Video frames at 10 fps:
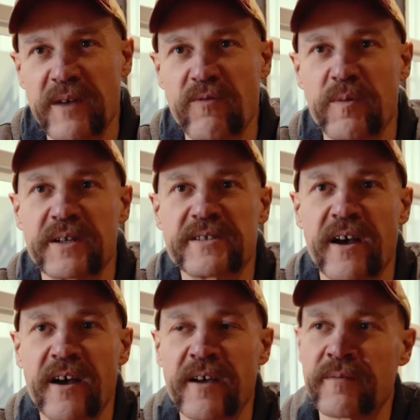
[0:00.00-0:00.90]
We have a bit of
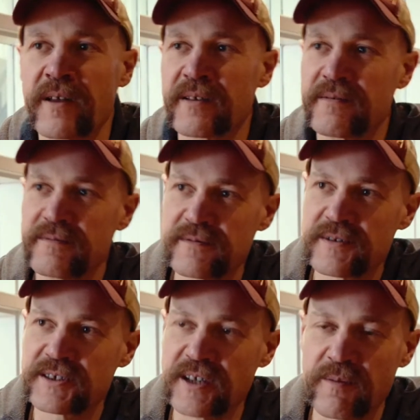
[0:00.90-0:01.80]
time, like
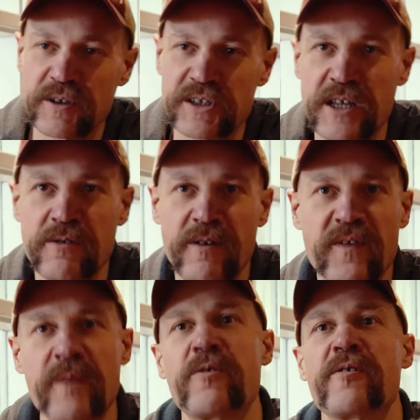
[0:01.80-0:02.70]
December, January,
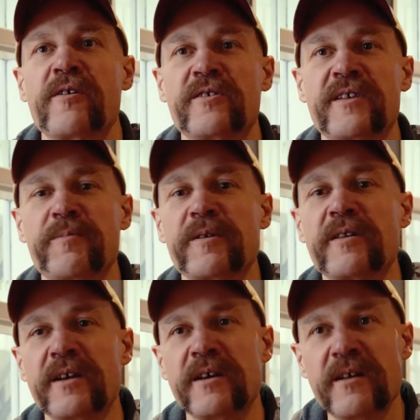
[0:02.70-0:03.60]
February,
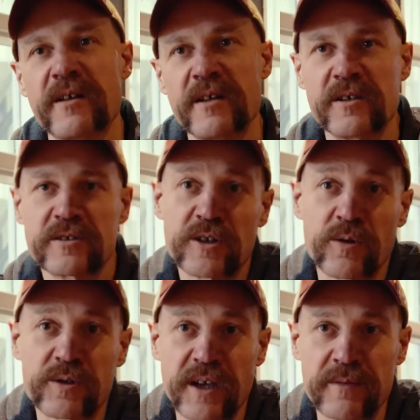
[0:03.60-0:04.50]
typically
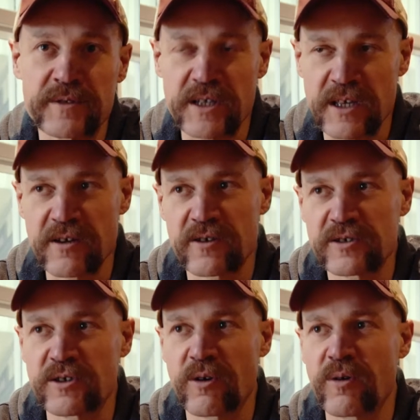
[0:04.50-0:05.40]
slower times of the year,
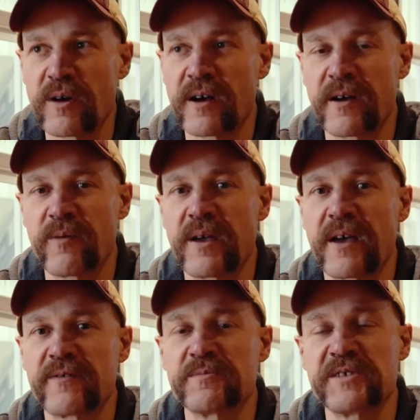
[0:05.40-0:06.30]
so we
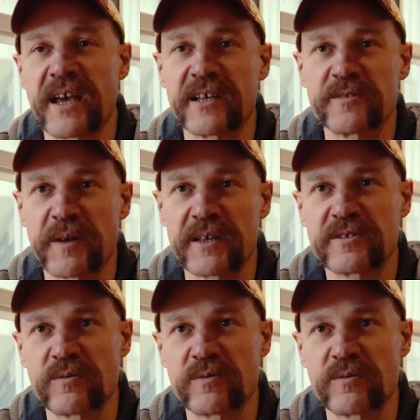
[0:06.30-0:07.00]
have some tank space.